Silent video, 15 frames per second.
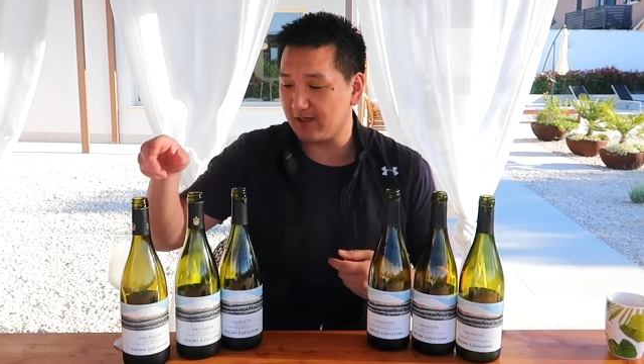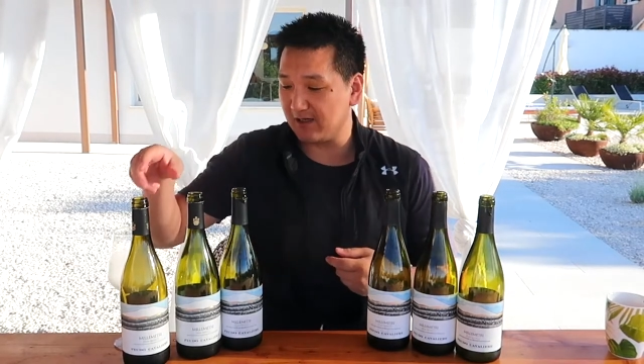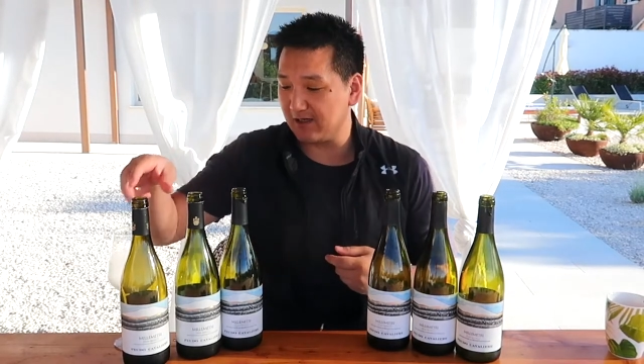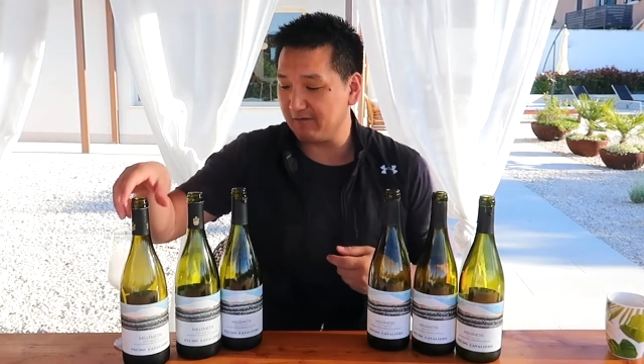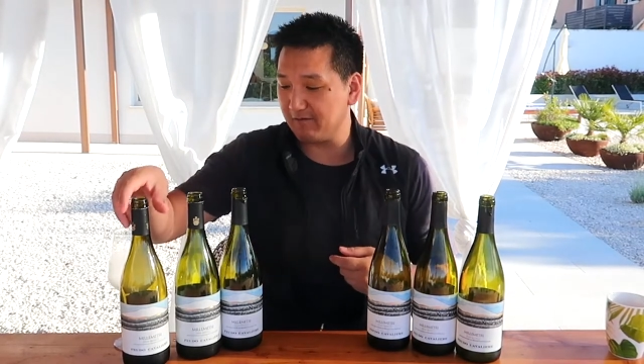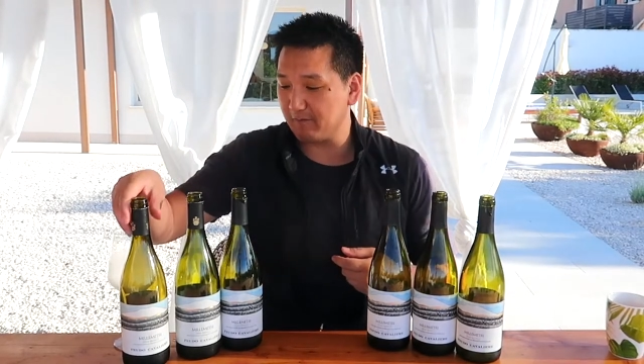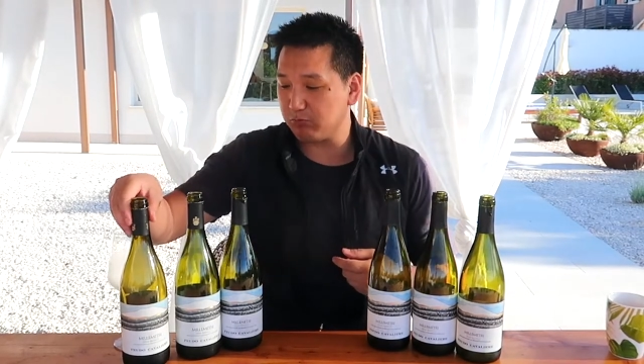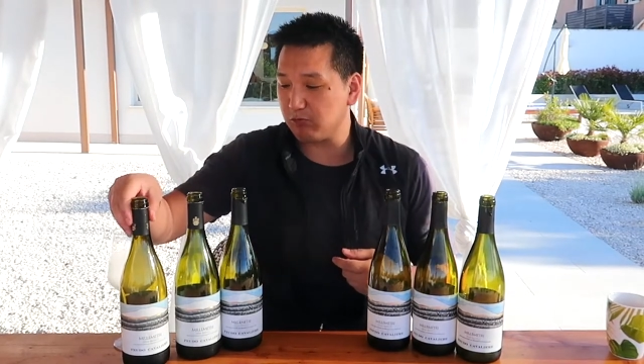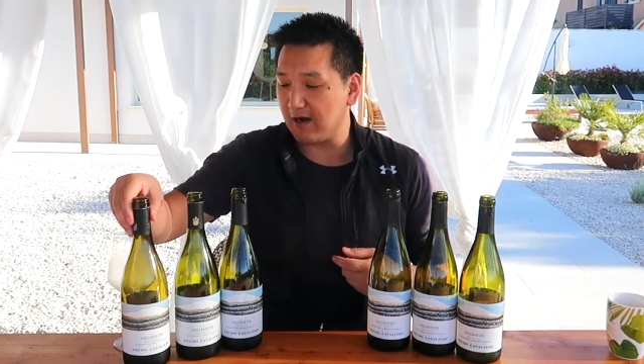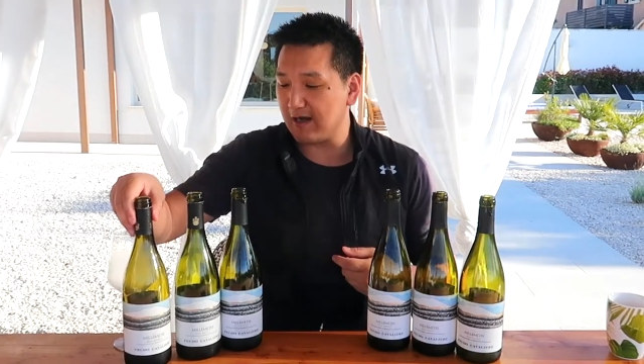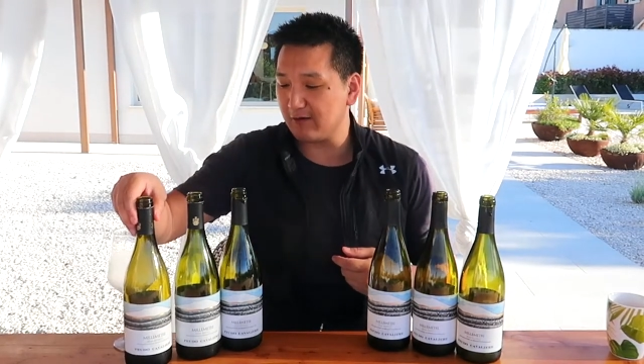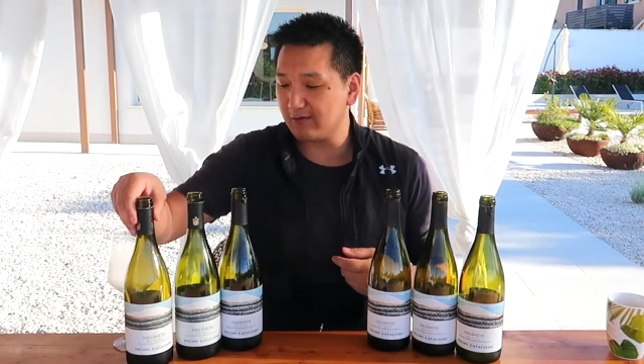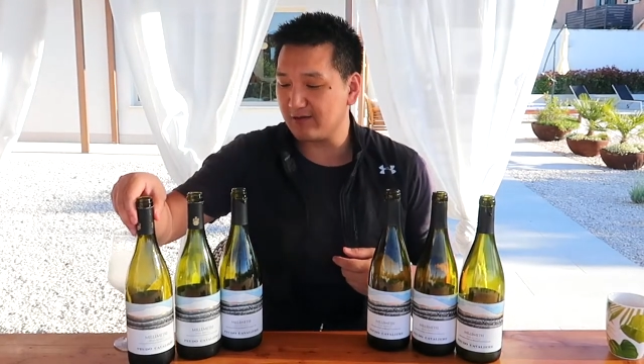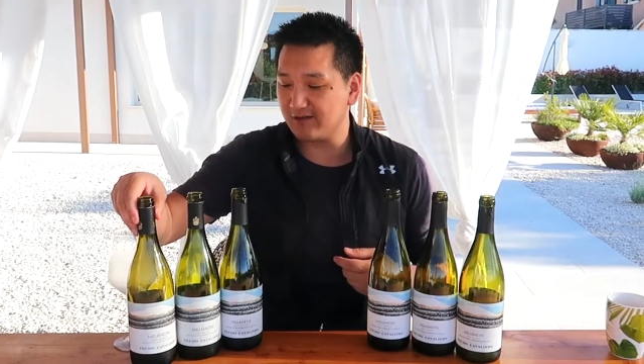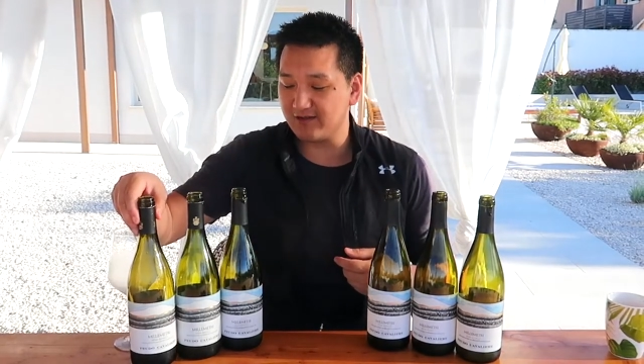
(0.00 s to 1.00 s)
even
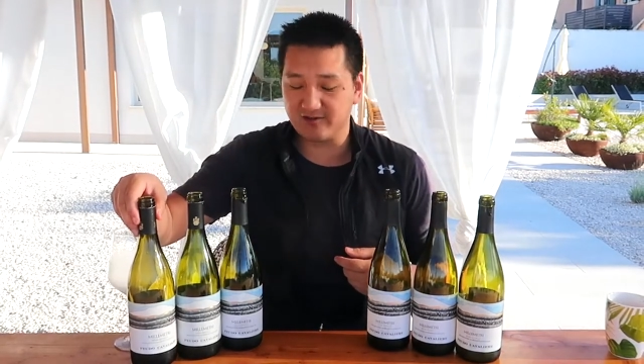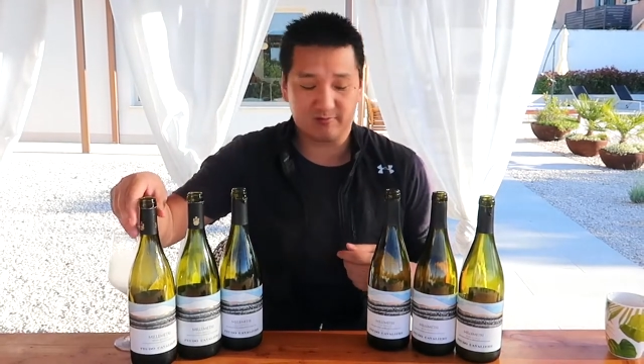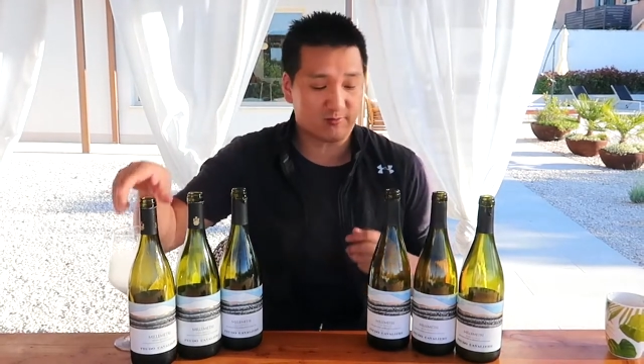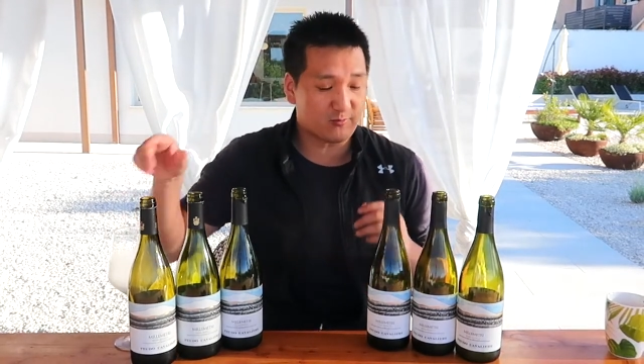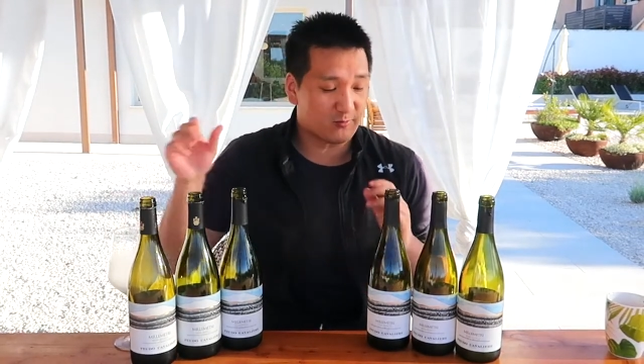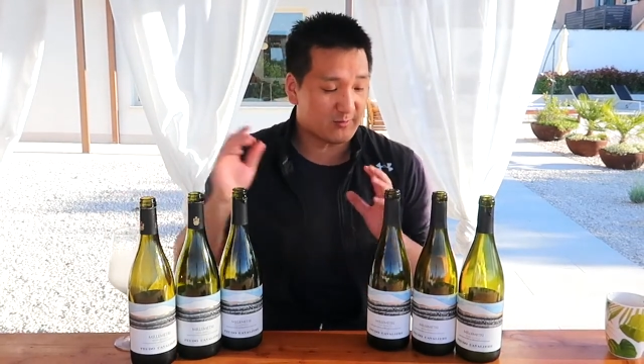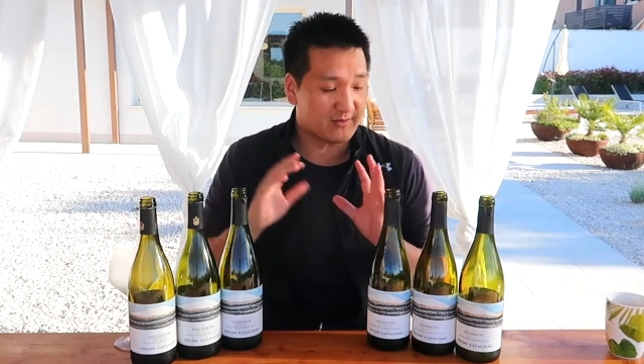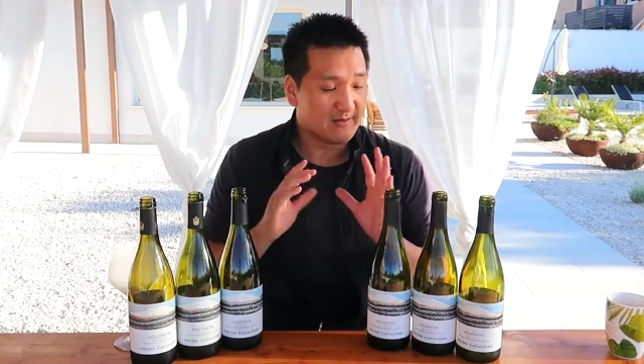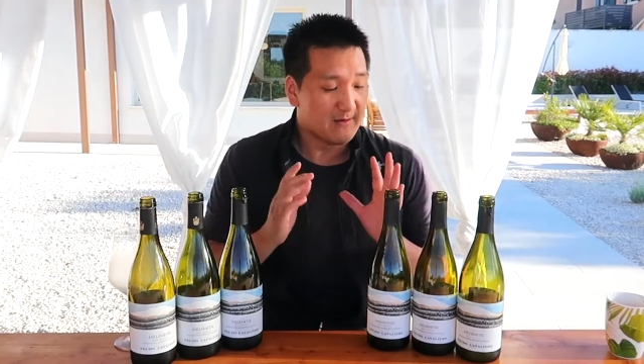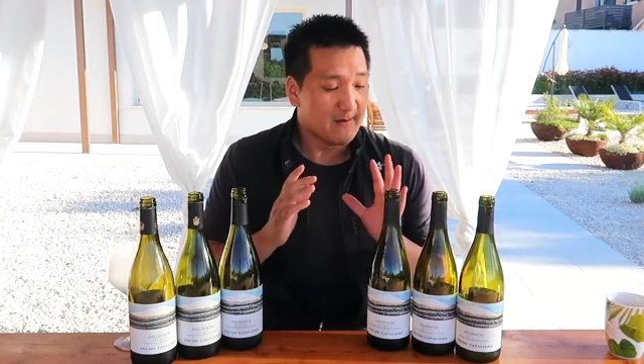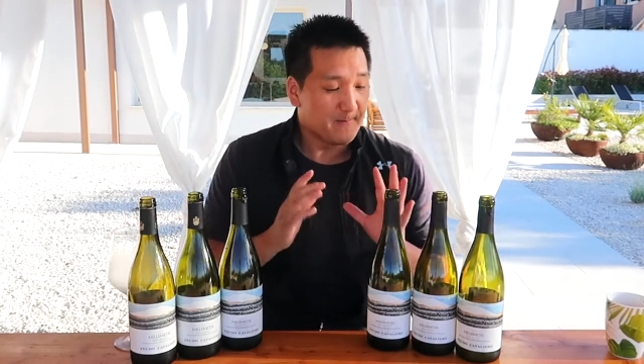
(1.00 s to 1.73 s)
prior to this recording,